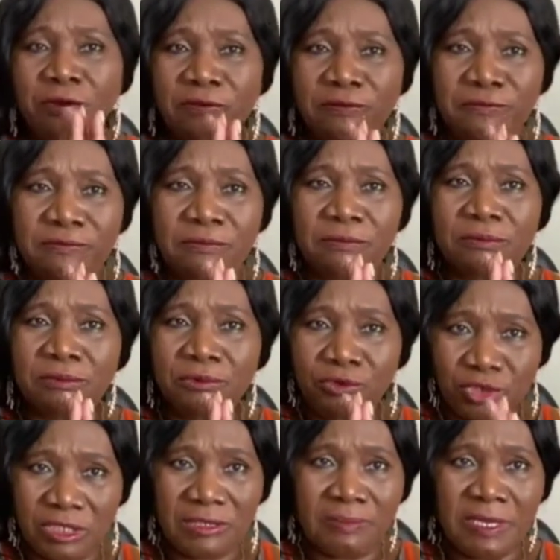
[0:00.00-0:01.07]
of
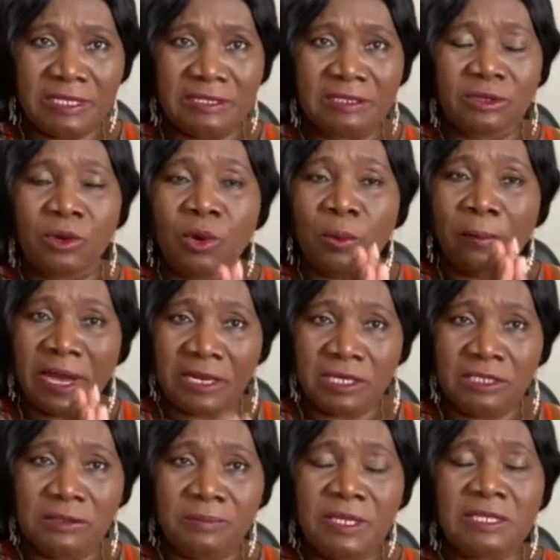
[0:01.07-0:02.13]
treatment or
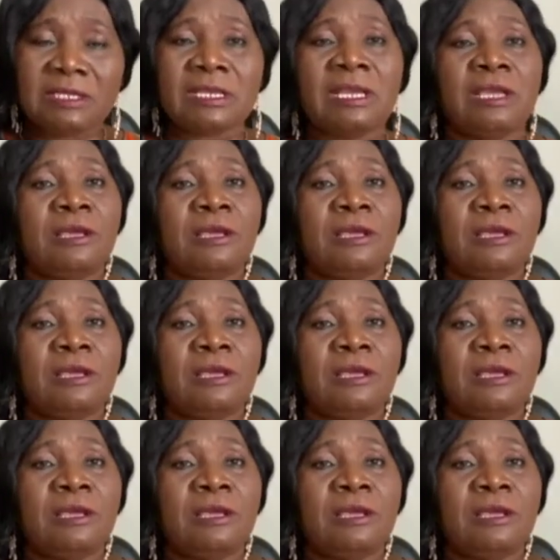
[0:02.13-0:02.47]
management.